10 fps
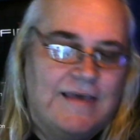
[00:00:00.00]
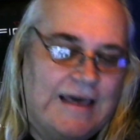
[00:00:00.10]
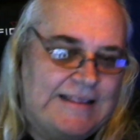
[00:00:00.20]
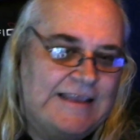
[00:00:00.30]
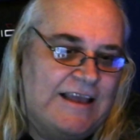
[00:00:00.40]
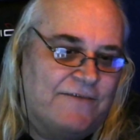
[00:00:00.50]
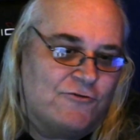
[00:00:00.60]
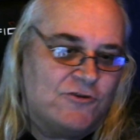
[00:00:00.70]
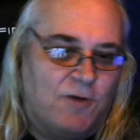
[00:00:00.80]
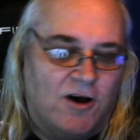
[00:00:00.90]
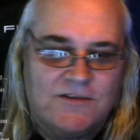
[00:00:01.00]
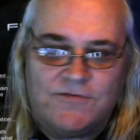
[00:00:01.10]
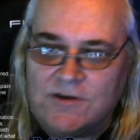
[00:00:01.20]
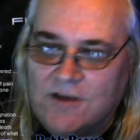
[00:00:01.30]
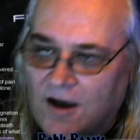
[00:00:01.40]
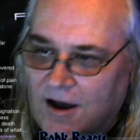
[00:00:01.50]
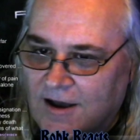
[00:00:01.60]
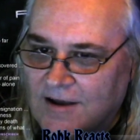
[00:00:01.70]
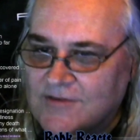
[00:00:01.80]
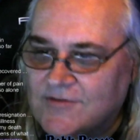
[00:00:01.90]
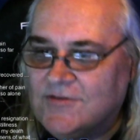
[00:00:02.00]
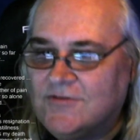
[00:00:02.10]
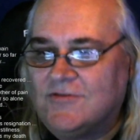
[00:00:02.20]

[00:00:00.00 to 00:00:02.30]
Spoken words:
Gotta take that first pause for the cause.